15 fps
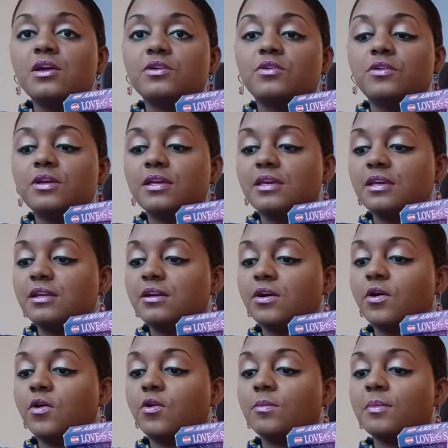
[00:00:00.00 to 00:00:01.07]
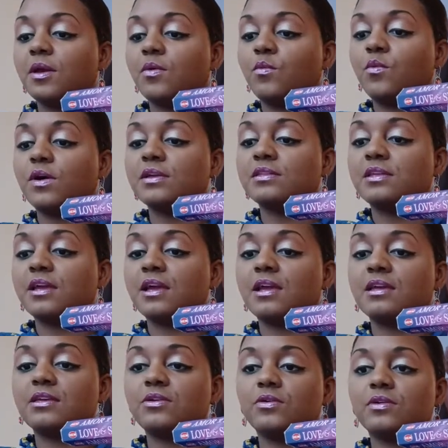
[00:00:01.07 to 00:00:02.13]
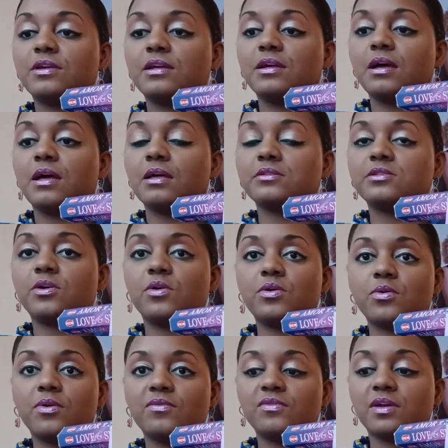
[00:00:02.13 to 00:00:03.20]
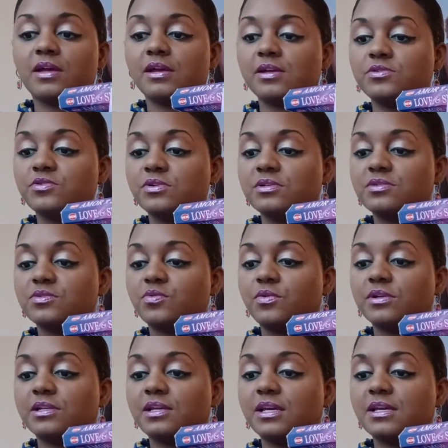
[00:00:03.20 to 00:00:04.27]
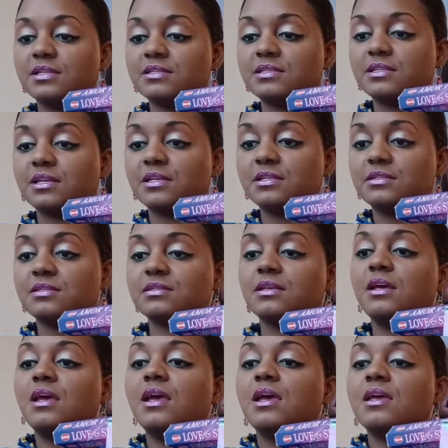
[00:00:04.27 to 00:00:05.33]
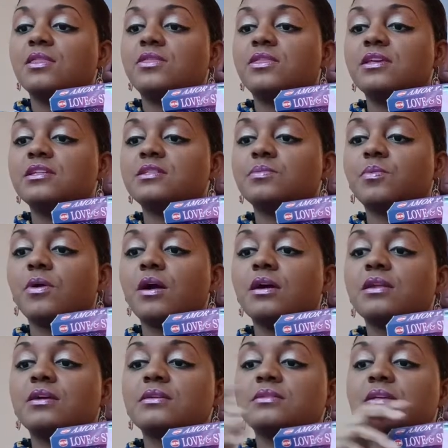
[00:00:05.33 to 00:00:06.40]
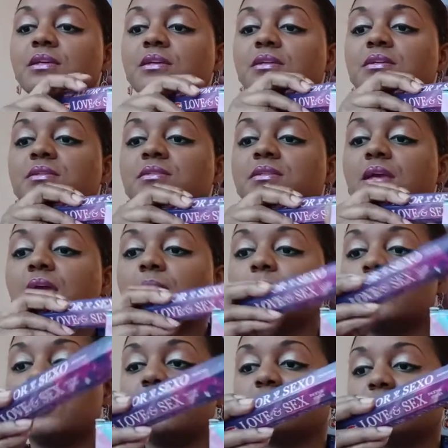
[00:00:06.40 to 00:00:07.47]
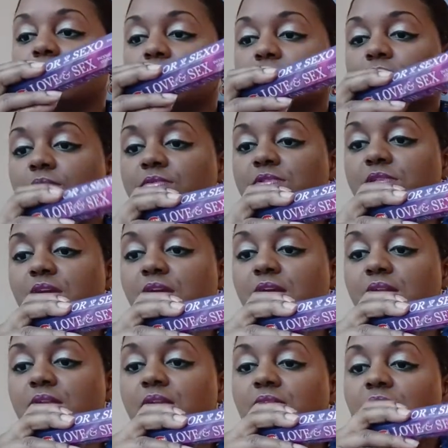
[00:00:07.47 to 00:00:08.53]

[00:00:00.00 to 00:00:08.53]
You can get it home in one day. You'll get a total of 120 incense. This product is a bundle set.